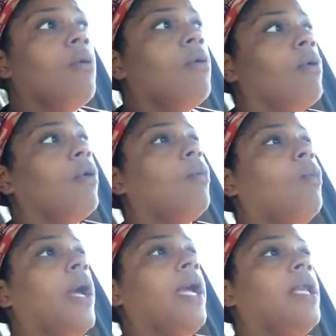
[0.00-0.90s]
or
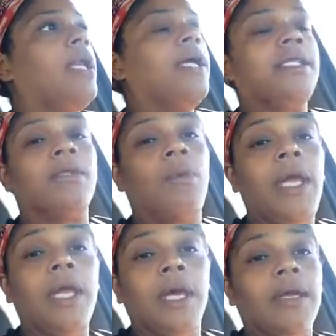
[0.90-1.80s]
when it's the
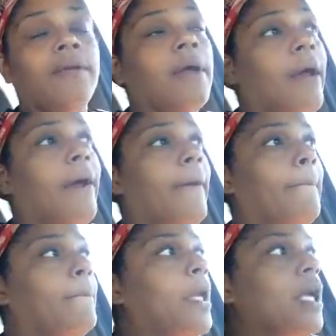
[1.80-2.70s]
weekend.
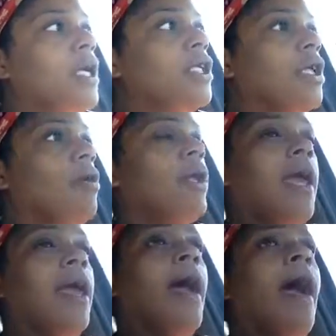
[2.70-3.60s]
So
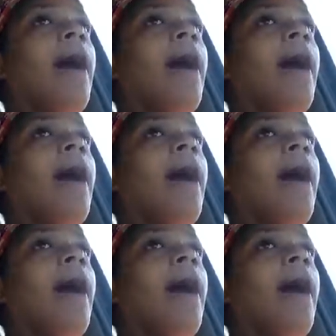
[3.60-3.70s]
yeah,